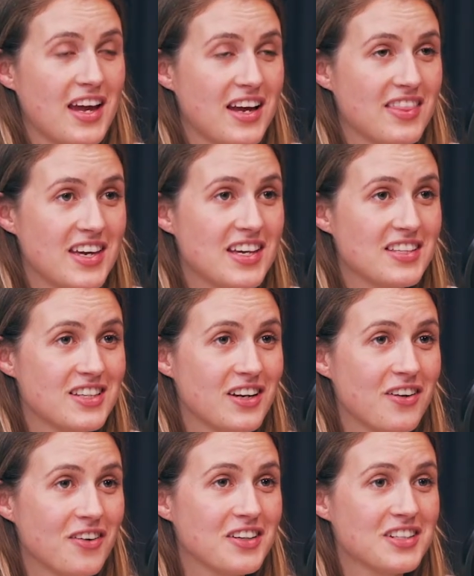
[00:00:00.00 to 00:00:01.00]
these
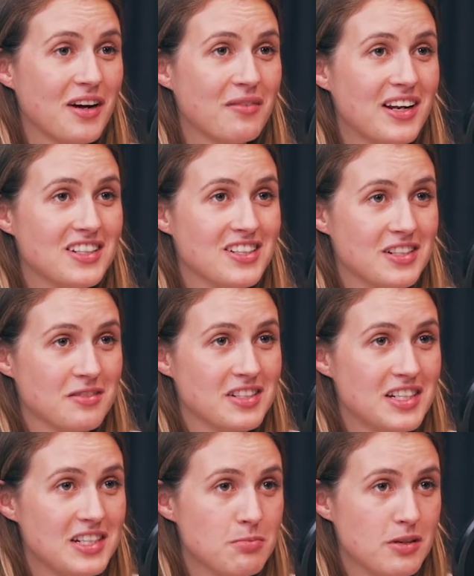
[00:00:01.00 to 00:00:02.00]
long-term relationships
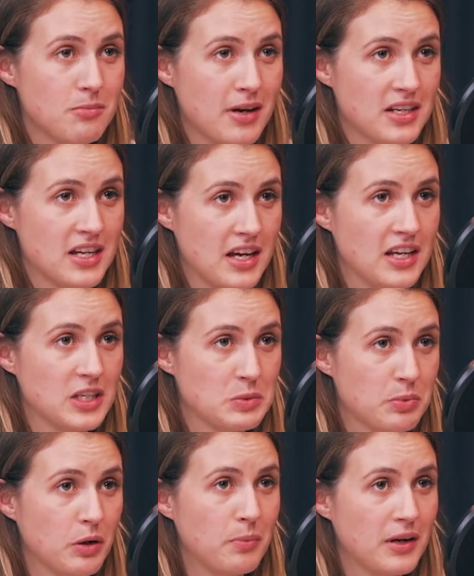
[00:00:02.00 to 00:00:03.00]
need to be
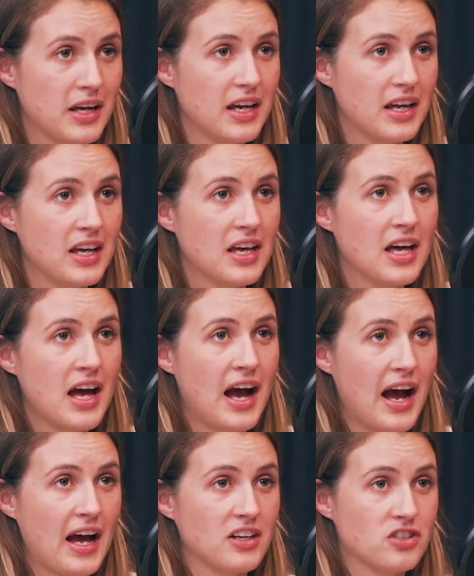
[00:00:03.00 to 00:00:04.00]
maintained properly
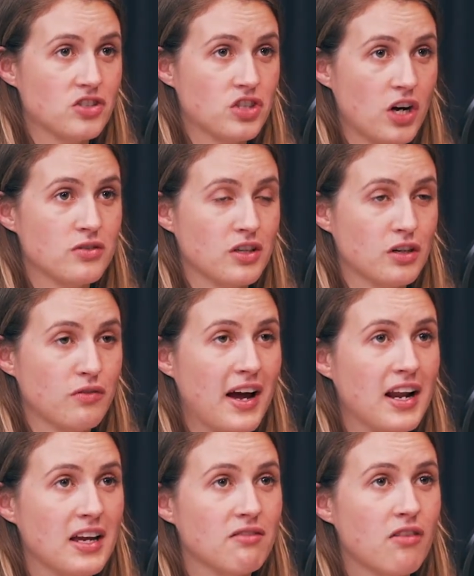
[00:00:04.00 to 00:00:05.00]
and chosen
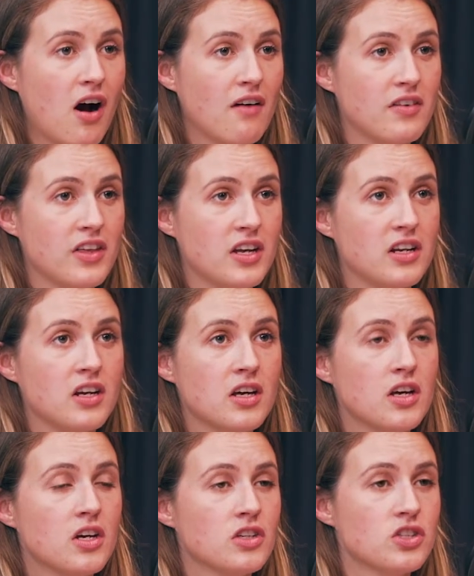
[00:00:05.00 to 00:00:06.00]
correctly, rather than
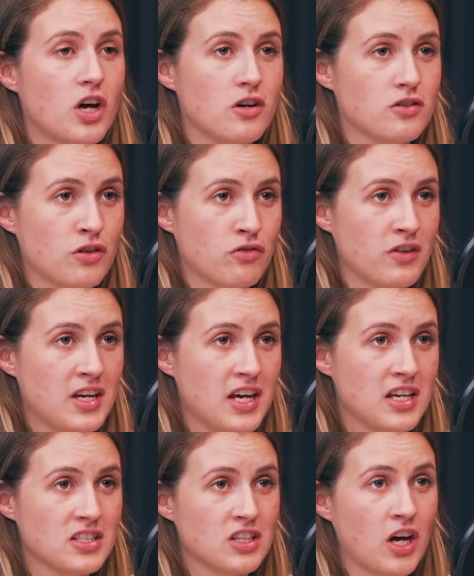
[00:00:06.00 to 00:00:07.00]
chosen 3
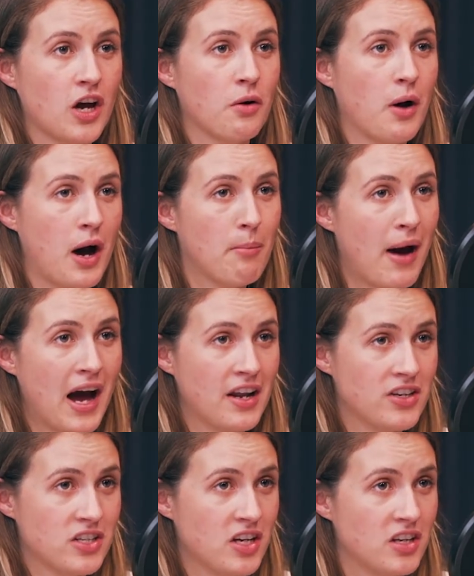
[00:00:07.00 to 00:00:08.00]
years ago,
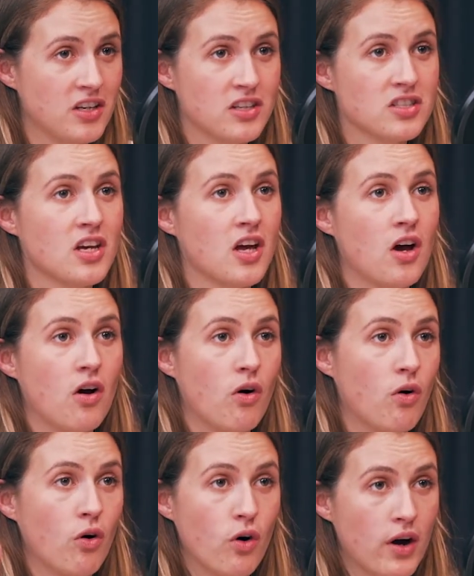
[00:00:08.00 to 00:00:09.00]
abandoned,
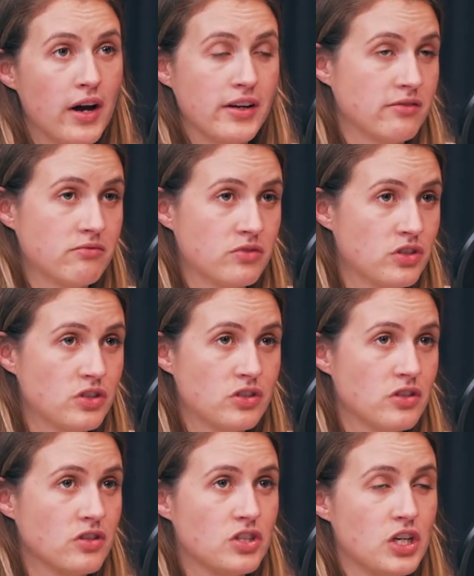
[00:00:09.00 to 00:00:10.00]
or
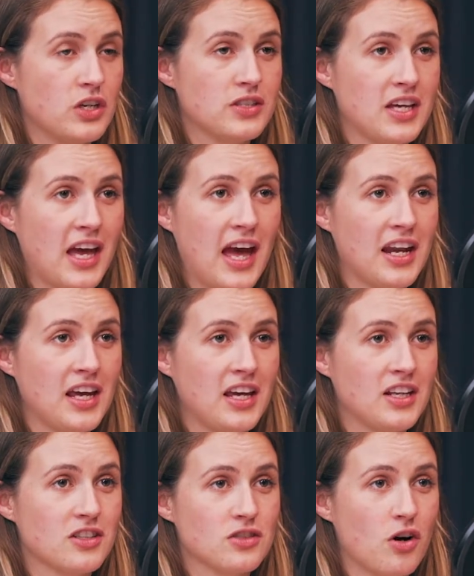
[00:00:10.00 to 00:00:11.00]
choosing
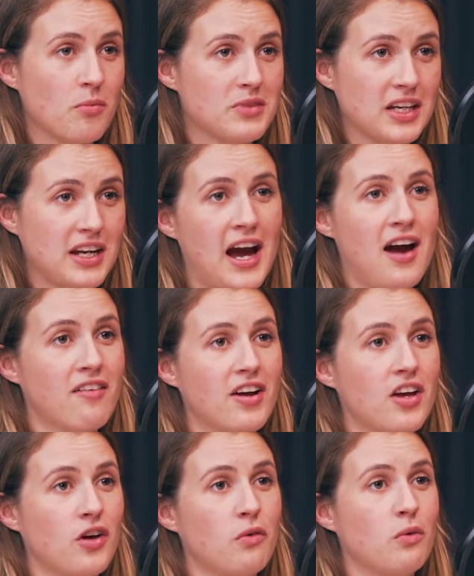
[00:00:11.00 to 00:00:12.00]
any Tom, Dick and
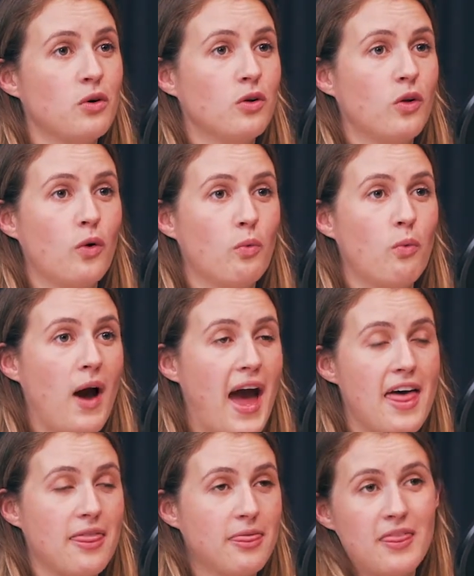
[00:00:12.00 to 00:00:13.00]
Harry who will
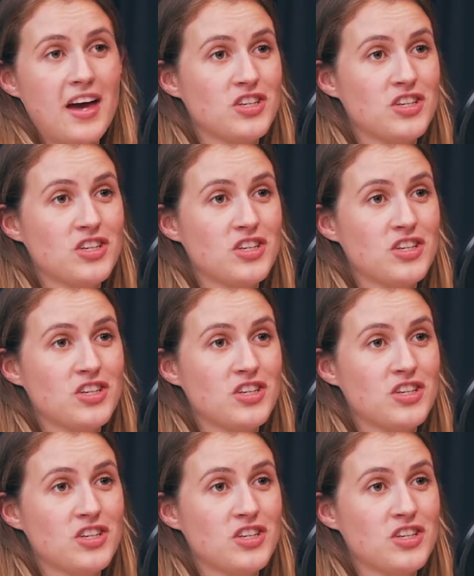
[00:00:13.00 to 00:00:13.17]
wear their